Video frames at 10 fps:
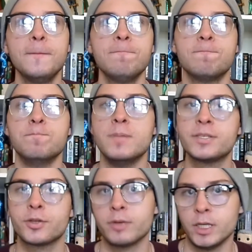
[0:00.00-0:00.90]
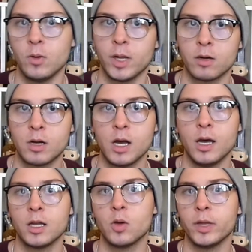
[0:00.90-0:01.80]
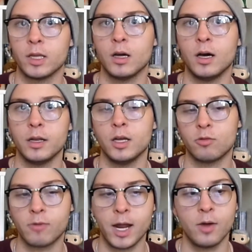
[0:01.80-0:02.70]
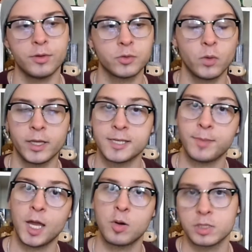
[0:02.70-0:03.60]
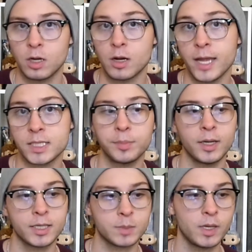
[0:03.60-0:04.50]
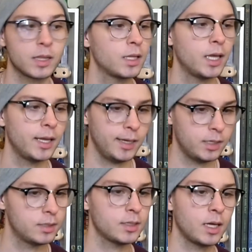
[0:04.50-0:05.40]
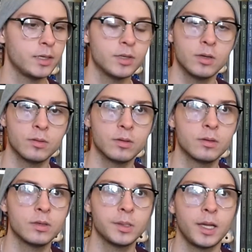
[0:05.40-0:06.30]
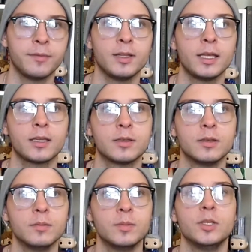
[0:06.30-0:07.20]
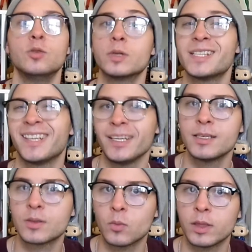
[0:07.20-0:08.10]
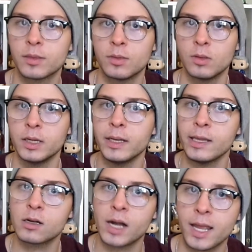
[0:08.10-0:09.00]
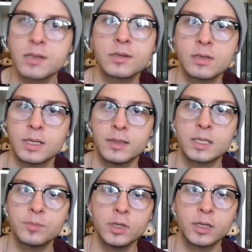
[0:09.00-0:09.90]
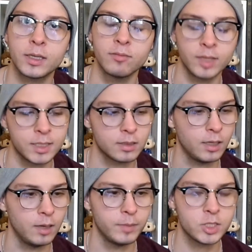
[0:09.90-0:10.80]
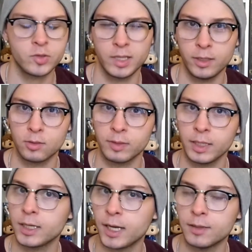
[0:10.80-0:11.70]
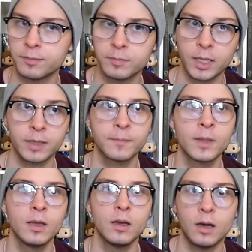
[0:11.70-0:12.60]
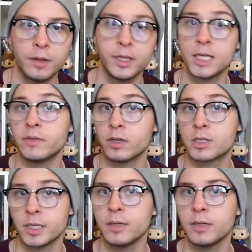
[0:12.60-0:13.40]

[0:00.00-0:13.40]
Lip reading: mystery going on around what his powers are as a bondsmith, and I don't I feel like you were teased with near answers in this book, if that's a mystery that you're really kind of like on the edge of your seat